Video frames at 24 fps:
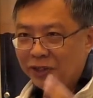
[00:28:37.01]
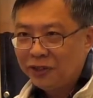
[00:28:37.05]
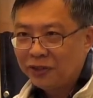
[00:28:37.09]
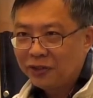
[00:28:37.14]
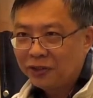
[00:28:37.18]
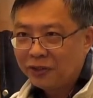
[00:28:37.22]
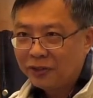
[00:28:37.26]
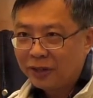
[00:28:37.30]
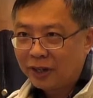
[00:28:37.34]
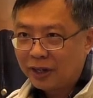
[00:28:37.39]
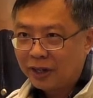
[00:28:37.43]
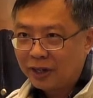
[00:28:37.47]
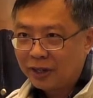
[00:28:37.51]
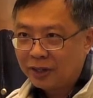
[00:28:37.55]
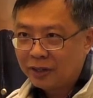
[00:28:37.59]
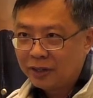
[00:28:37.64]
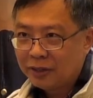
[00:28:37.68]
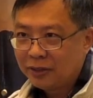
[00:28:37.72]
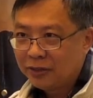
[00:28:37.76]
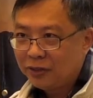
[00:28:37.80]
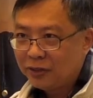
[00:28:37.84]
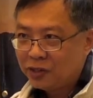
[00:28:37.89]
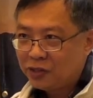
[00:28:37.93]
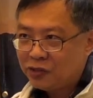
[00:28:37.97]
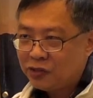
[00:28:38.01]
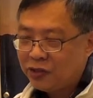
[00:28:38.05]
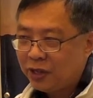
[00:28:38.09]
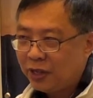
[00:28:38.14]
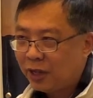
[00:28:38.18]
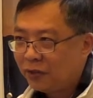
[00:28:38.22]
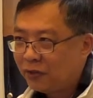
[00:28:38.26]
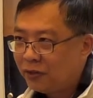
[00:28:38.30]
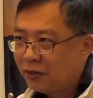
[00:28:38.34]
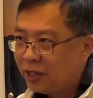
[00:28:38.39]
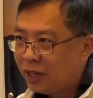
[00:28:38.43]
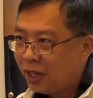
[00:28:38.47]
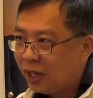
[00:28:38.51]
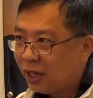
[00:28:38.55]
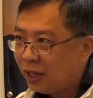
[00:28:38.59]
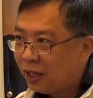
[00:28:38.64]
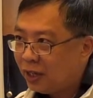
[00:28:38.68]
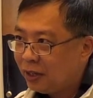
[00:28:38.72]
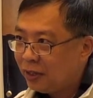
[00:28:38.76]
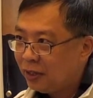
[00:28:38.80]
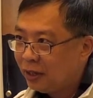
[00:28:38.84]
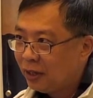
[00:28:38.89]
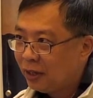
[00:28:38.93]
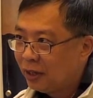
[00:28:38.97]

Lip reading: you know, just the other day,